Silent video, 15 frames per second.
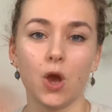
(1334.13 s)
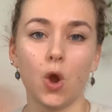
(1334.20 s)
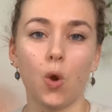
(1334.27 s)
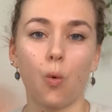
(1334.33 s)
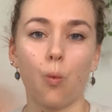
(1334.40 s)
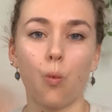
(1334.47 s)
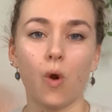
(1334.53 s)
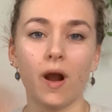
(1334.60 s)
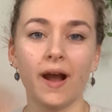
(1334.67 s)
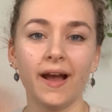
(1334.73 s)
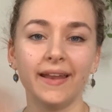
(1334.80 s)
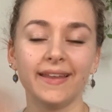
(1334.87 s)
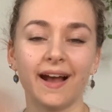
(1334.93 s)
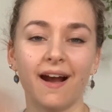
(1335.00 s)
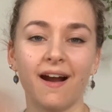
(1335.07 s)

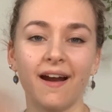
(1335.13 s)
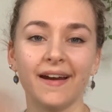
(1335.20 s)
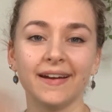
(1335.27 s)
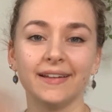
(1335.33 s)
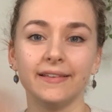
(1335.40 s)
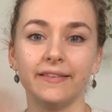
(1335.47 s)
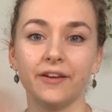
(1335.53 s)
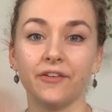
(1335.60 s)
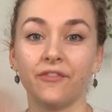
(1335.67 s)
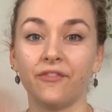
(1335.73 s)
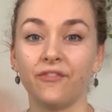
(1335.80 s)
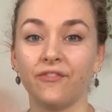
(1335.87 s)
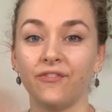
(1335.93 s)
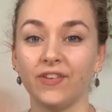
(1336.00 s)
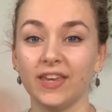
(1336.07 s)
what are the
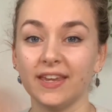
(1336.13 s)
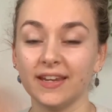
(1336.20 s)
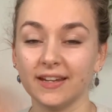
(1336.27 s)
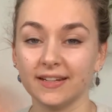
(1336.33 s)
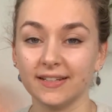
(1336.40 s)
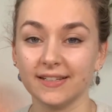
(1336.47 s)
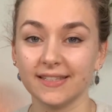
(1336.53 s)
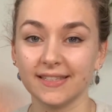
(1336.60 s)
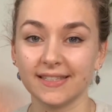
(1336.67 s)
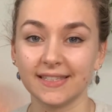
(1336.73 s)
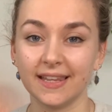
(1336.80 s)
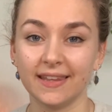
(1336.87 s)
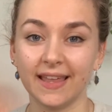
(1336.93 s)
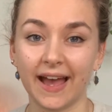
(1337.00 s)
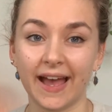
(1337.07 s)
fears
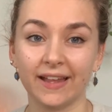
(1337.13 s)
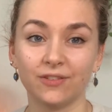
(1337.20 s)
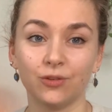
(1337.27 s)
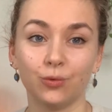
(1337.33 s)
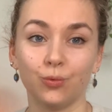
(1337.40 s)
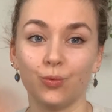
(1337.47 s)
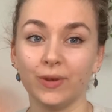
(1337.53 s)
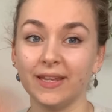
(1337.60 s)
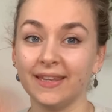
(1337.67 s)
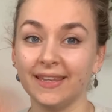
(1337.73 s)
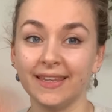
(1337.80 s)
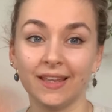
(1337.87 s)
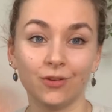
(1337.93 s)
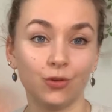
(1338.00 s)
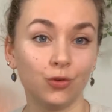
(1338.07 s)
that we
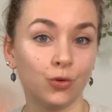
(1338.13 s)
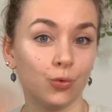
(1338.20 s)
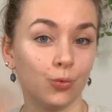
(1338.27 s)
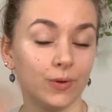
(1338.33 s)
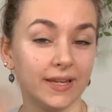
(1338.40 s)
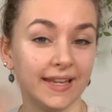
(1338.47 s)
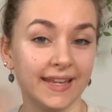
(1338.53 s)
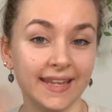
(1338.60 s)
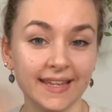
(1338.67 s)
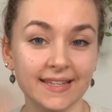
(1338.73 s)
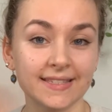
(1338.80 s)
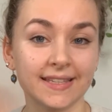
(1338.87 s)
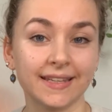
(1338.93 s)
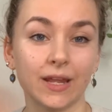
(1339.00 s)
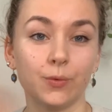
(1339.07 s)
need to
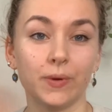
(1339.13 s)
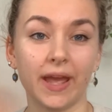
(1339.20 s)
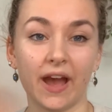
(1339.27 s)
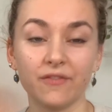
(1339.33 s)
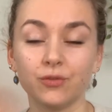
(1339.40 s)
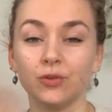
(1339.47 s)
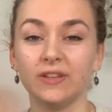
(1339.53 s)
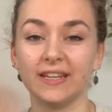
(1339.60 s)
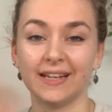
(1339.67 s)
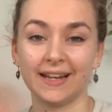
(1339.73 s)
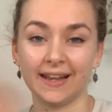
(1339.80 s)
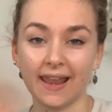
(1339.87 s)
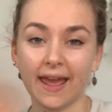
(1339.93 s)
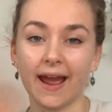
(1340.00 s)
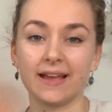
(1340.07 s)
release and that we have to
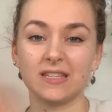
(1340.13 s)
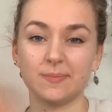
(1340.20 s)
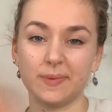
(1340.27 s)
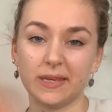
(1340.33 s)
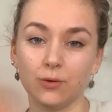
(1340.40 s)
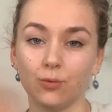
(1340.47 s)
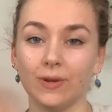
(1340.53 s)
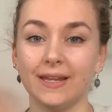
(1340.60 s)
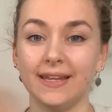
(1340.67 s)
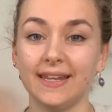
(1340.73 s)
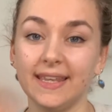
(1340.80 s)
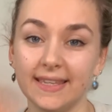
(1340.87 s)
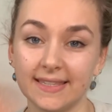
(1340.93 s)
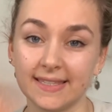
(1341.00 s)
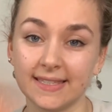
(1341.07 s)
declare as being
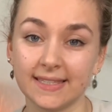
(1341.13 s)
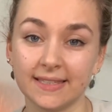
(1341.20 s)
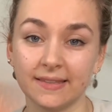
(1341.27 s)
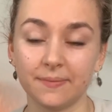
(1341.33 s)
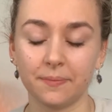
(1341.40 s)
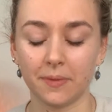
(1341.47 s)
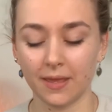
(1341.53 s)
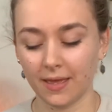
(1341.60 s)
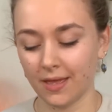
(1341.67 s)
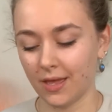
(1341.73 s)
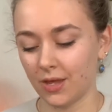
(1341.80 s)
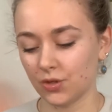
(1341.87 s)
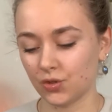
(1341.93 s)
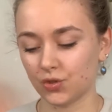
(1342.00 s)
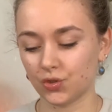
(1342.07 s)
released?
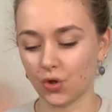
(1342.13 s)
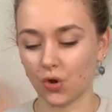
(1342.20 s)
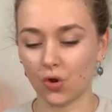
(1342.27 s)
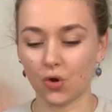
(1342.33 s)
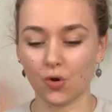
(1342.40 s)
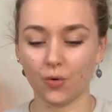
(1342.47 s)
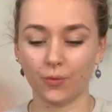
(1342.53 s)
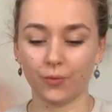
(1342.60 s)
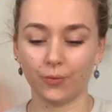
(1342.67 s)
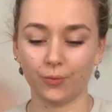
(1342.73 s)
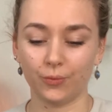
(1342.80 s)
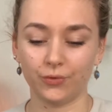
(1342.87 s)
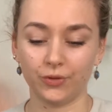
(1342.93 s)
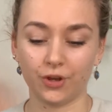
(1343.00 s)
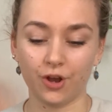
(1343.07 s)
So
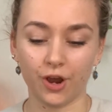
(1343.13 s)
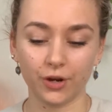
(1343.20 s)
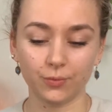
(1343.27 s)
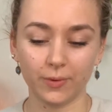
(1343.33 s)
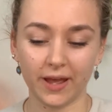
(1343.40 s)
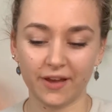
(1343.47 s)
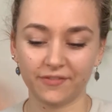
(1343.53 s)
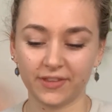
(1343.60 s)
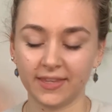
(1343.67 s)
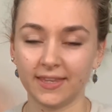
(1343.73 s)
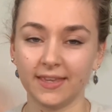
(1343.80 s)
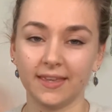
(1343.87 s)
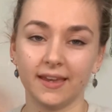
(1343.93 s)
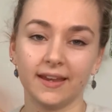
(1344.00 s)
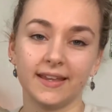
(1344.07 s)
the card we have
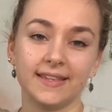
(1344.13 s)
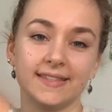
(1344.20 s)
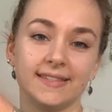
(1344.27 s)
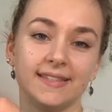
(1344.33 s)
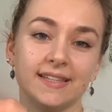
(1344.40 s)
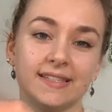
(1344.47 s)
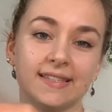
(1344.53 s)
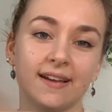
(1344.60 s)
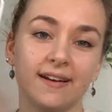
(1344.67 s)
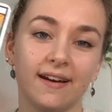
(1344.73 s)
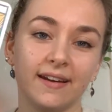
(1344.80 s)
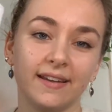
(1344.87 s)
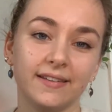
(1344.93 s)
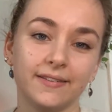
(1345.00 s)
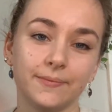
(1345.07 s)
here is this
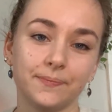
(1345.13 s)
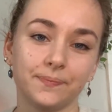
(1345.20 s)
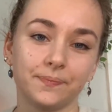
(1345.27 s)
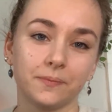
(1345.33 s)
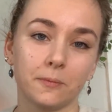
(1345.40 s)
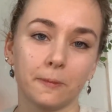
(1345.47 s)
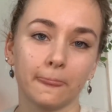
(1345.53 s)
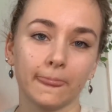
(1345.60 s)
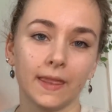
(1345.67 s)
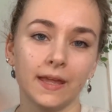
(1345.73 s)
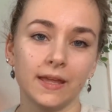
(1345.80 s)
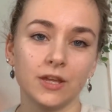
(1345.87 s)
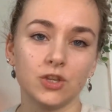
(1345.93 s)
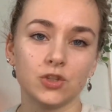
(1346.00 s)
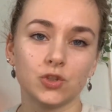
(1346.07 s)
card.
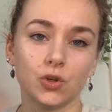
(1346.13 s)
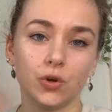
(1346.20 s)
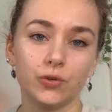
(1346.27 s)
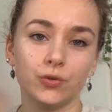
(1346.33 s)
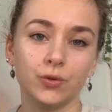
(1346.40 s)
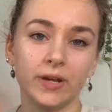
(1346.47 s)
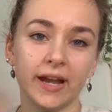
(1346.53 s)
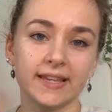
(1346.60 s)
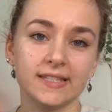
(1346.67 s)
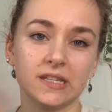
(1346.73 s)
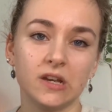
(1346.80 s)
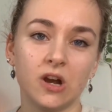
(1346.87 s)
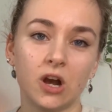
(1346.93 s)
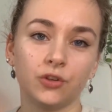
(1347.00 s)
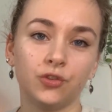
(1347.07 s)
So you guys
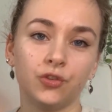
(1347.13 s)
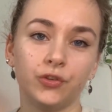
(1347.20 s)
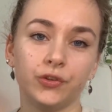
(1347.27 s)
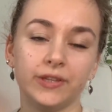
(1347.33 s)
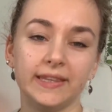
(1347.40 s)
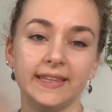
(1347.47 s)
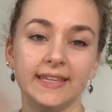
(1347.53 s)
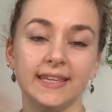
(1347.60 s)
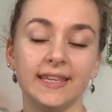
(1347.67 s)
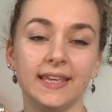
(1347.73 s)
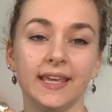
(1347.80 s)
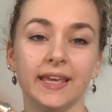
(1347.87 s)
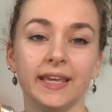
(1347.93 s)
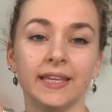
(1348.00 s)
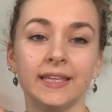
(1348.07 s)
got
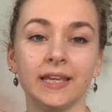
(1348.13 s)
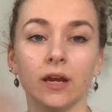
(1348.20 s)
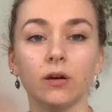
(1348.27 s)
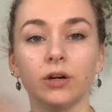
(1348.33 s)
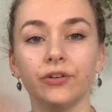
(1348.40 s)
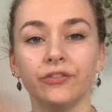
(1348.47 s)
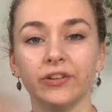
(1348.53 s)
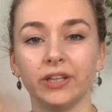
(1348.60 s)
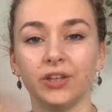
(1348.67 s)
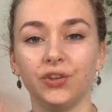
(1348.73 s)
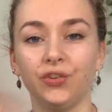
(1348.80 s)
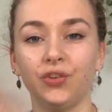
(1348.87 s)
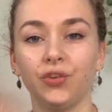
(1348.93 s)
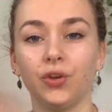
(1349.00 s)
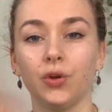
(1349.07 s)
the Hierophant
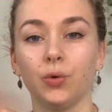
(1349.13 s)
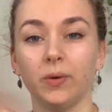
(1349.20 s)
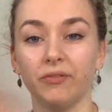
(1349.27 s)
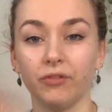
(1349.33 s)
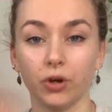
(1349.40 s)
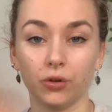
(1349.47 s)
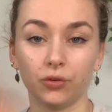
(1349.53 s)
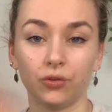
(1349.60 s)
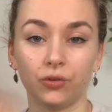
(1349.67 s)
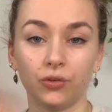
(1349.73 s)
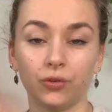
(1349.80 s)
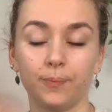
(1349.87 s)
reversed.